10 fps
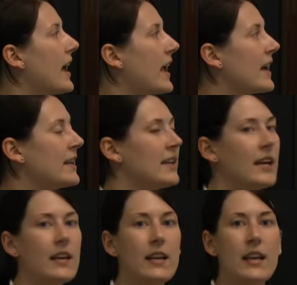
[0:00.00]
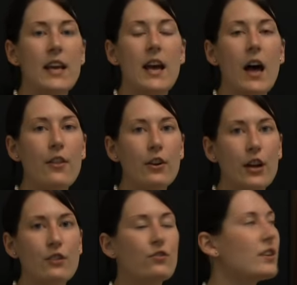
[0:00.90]
and other
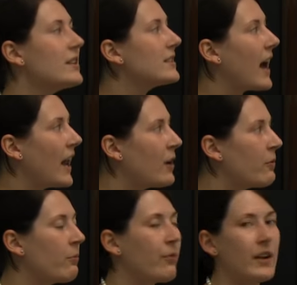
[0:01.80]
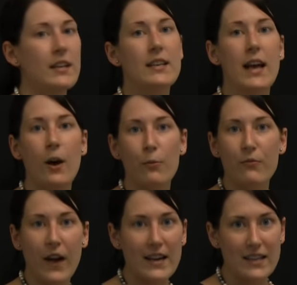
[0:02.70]
countries sided with Britain to
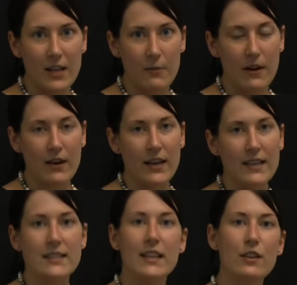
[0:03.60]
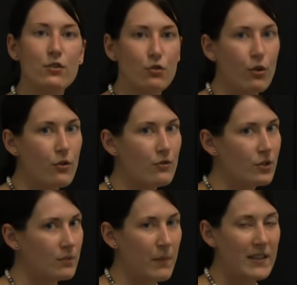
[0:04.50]
help fight the Americans and control those
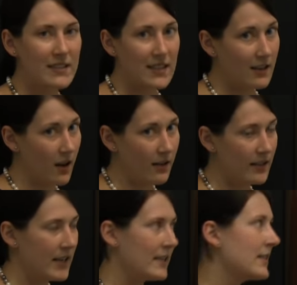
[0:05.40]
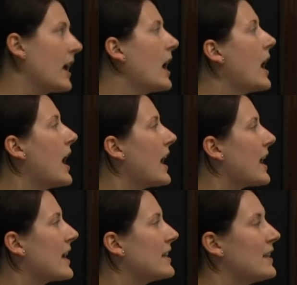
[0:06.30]
pesky colonies,
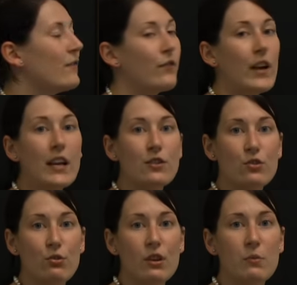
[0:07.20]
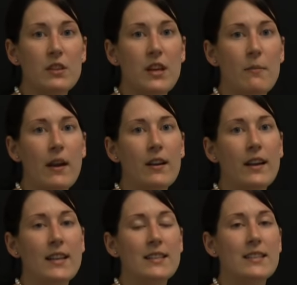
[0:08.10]
and then France joined with the
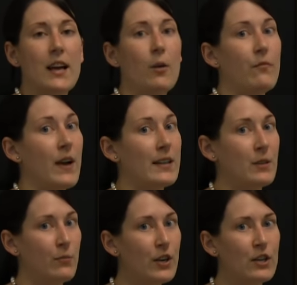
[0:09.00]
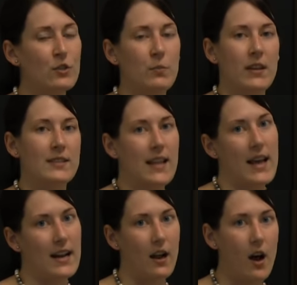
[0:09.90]
Americans to help fight the British because they
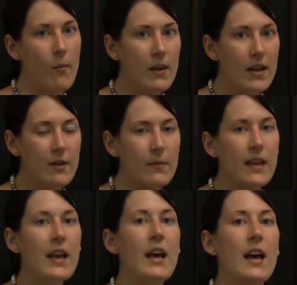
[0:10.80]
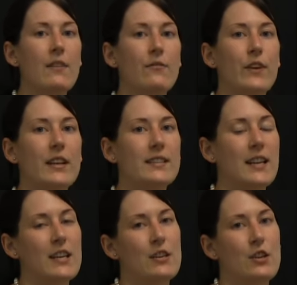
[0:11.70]
had a common enemy, and France
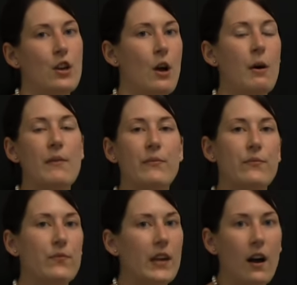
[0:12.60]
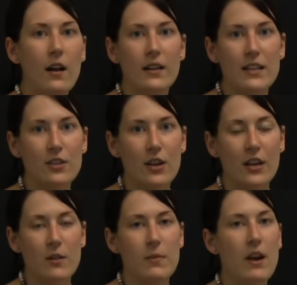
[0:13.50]
said, you know, if the colonies
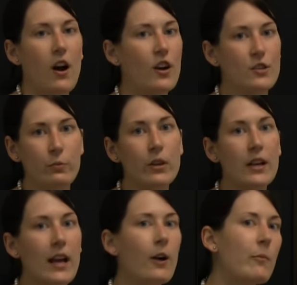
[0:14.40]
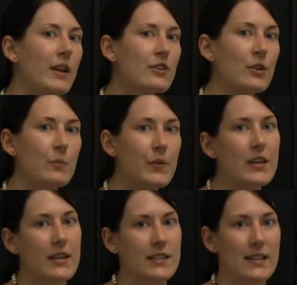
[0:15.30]
aren't going to be ours, we're going to help make sure
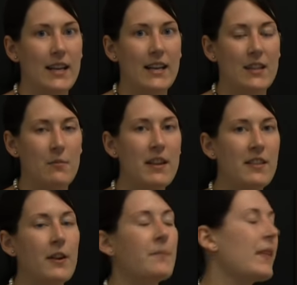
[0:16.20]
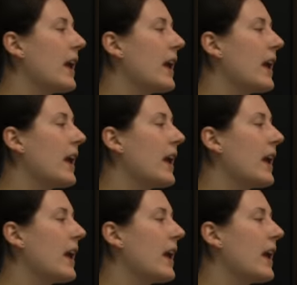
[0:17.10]
Britain doesn't get them either.